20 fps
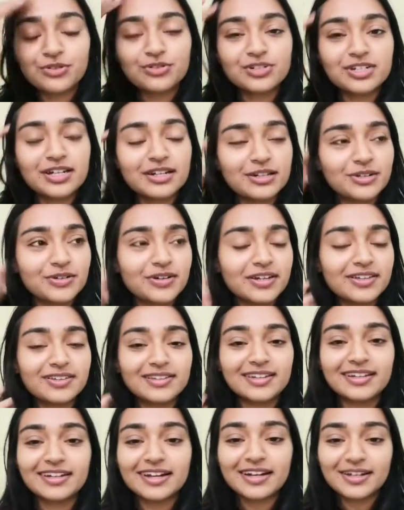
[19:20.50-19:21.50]
to tell you. I
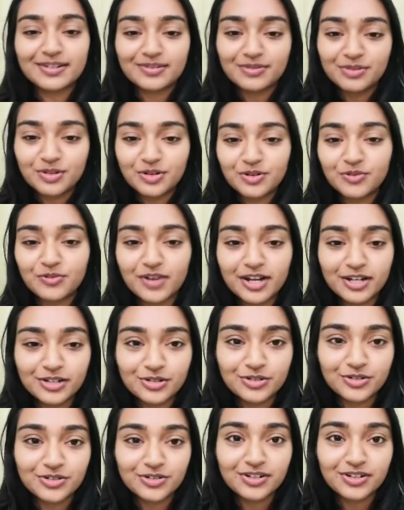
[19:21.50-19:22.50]
think while
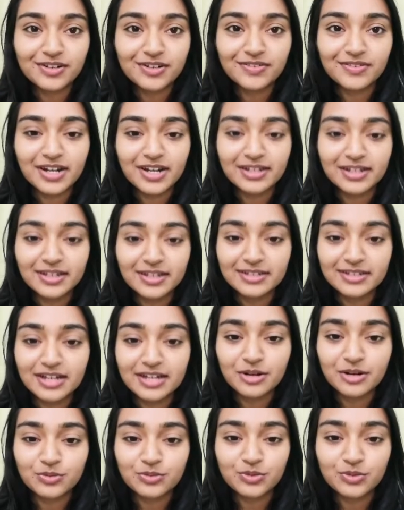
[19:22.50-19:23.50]
you're writing it
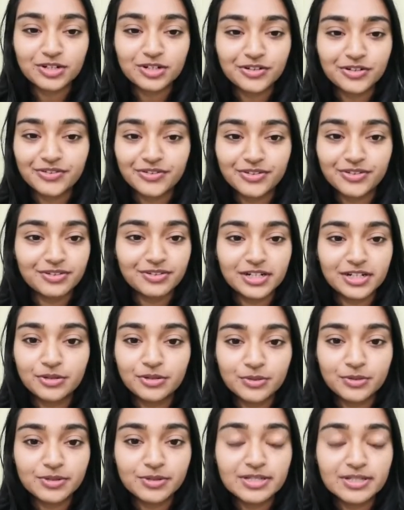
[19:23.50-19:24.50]
down, what are your 3
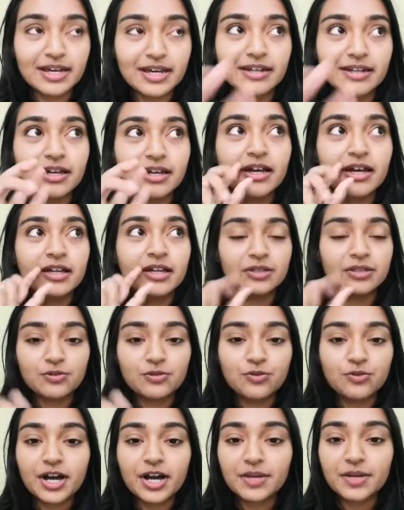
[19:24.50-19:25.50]
goals and the
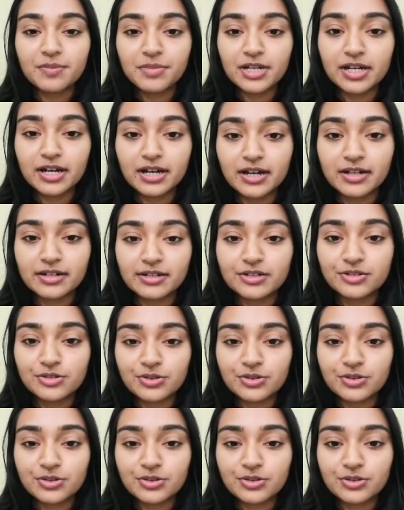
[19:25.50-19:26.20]
why behind it.